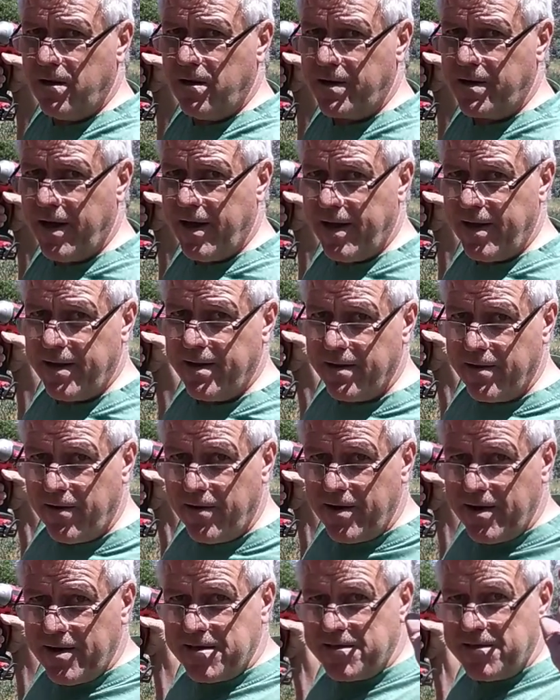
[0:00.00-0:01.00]
Okay? Are
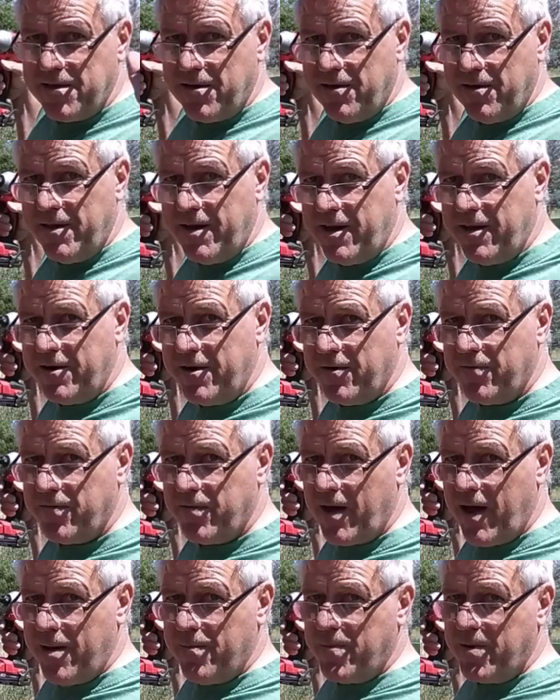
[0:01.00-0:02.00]
you still there? You're
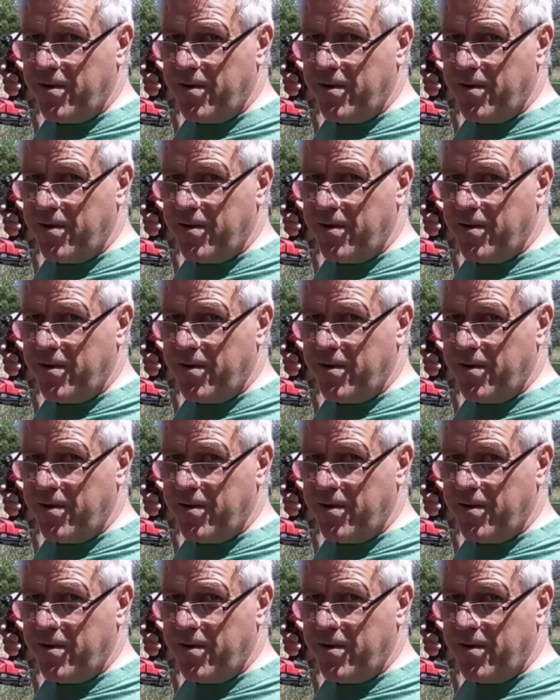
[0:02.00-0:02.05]
flopping